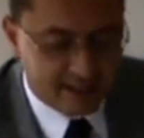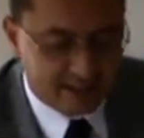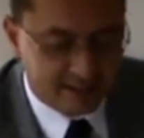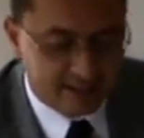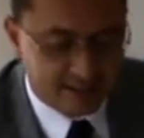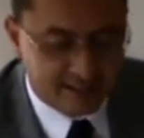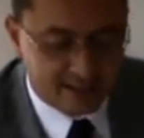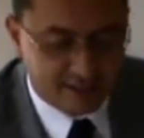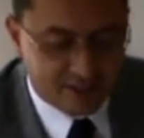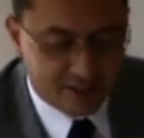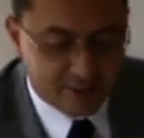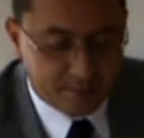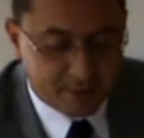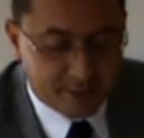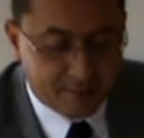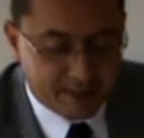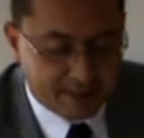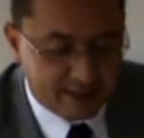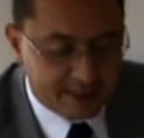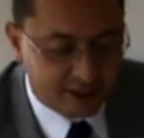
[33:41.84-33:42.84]
and uh, the
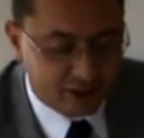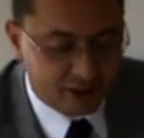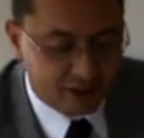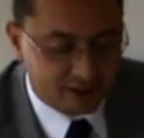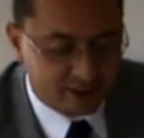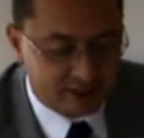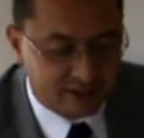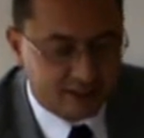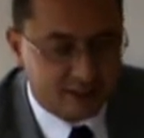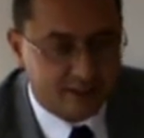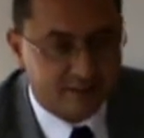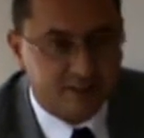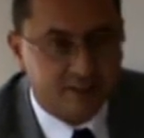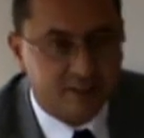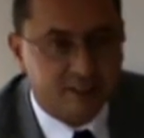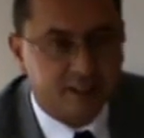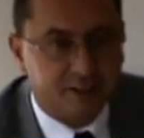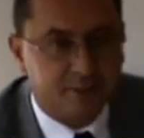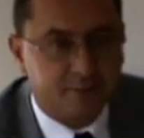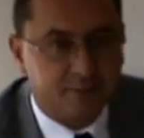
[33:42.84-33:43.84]
implementation of
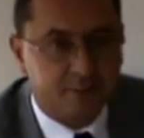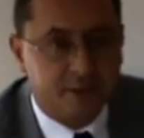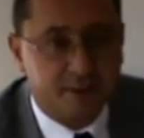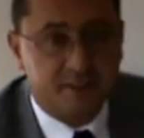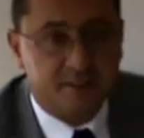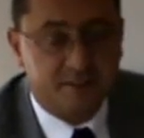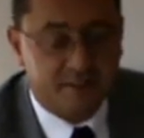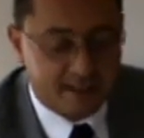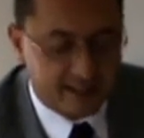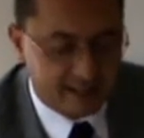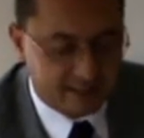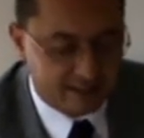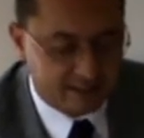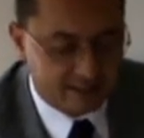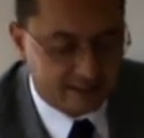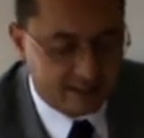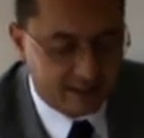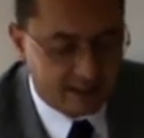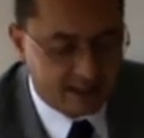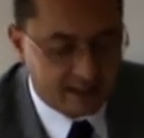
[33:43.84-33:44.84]
the predefined
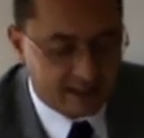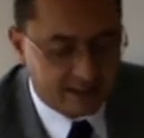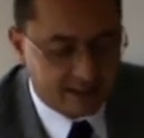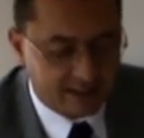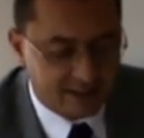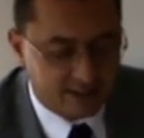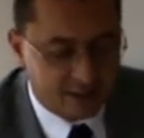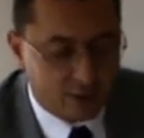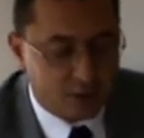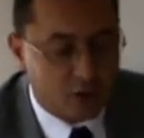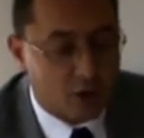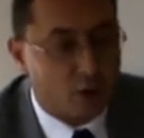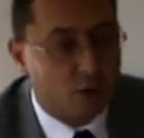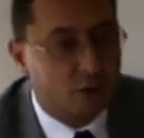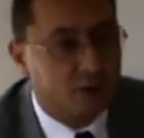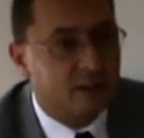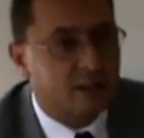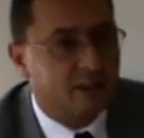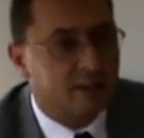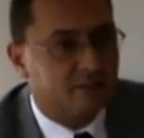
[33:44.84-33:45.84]

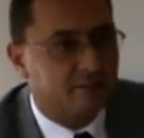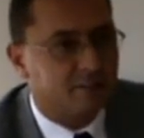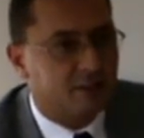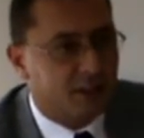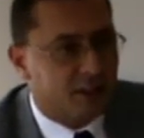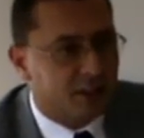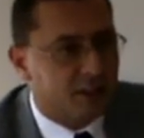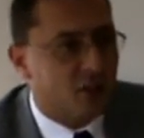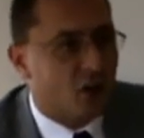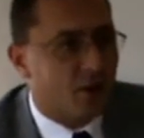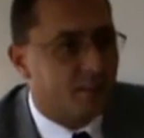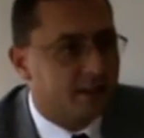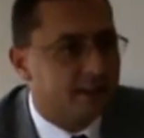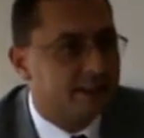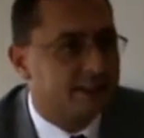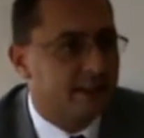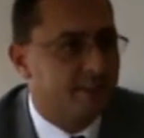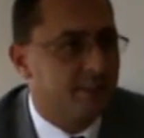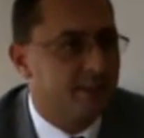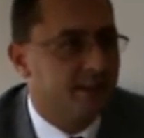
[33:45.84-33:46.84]
so-called economic
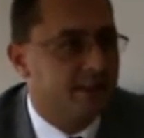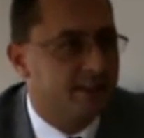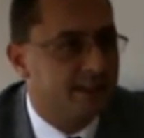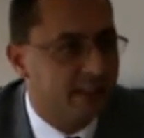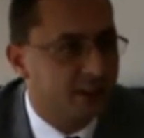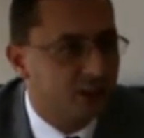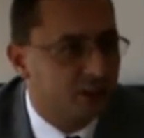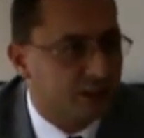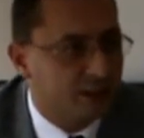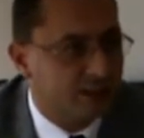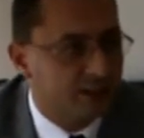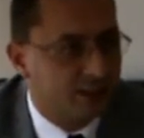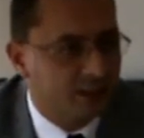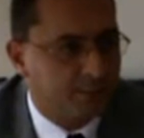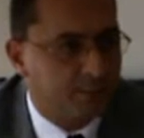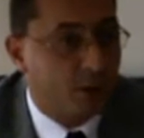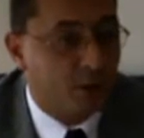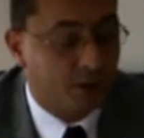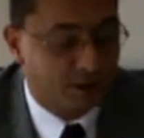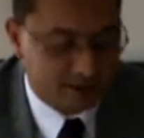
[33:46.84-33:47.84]
stabilization
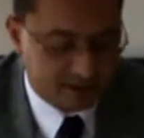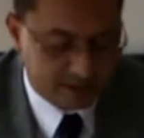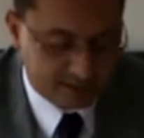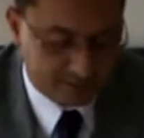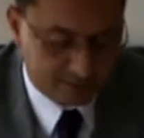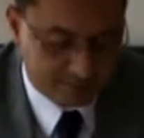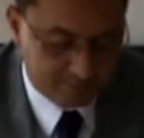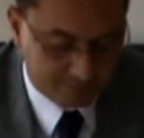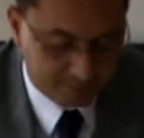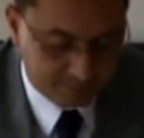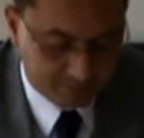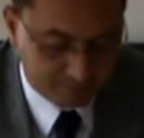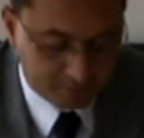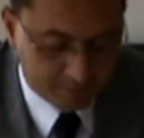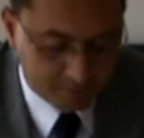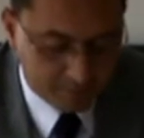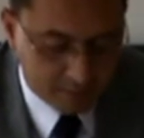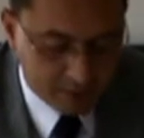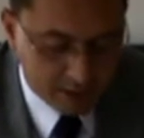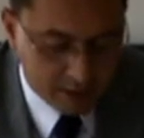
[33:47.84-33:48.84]
policies.
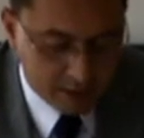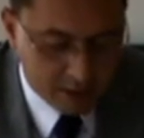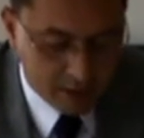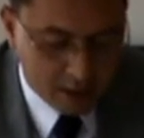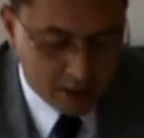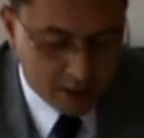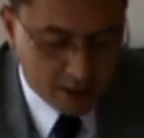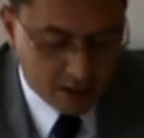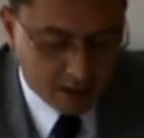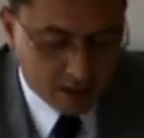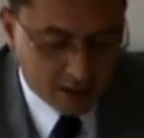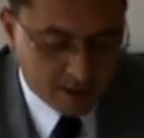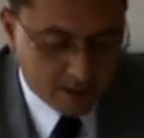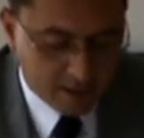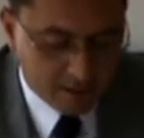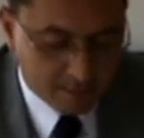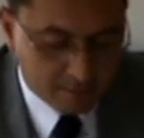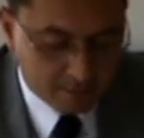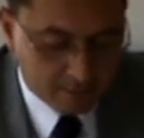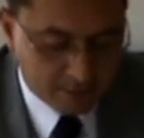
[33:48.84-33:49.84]

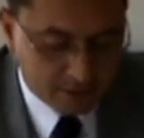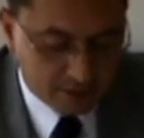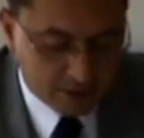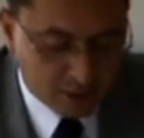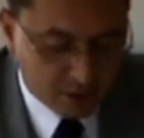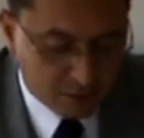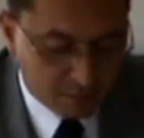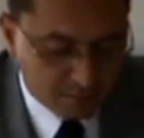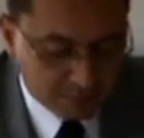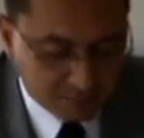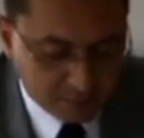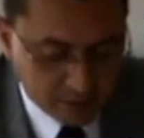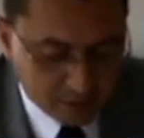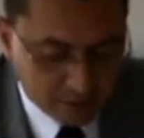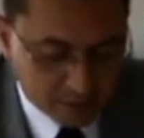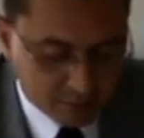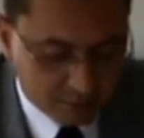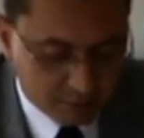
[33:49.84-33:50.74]
Uh, so